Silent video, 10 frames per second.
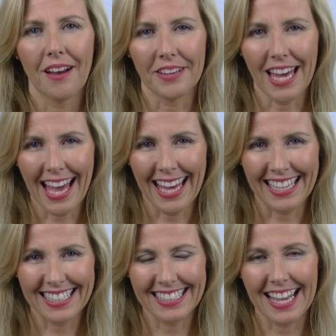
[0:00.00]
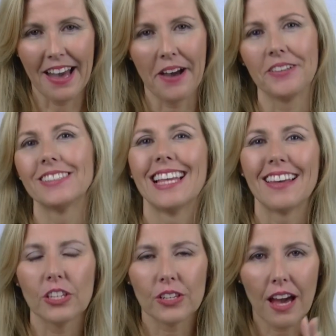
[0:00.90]
Okay, now
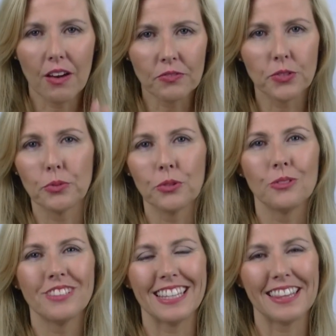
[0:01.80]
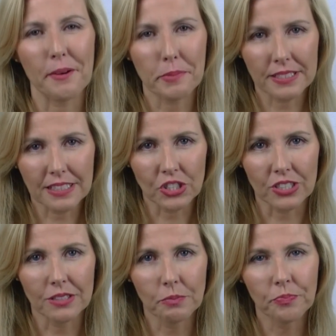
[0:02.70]
that you're comfortable in that
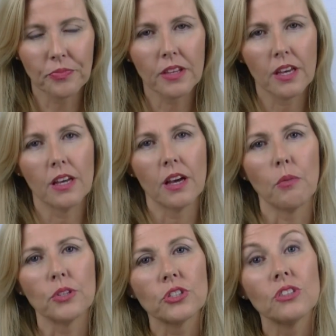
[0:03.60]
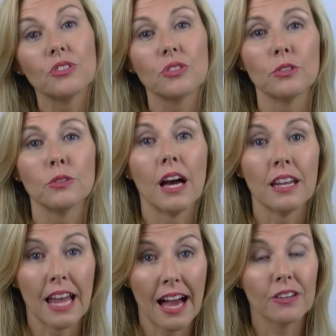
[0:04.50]
position, I want you to
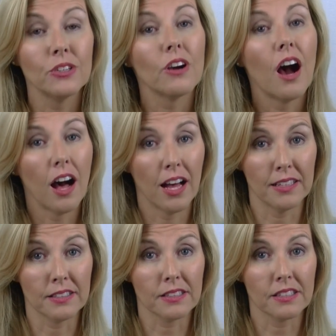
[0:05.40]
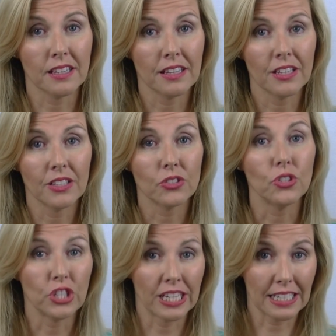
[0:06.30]
allow your eyes to
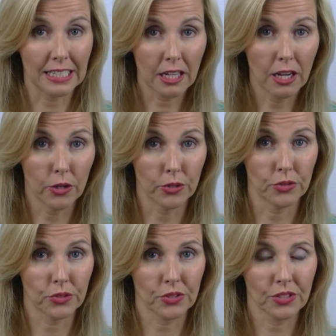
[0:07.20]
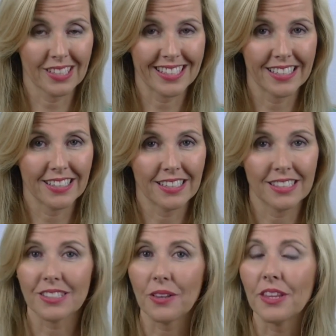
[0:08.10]
gently close
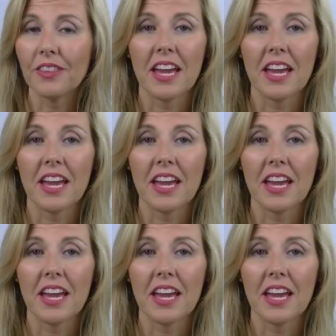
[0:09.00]
so that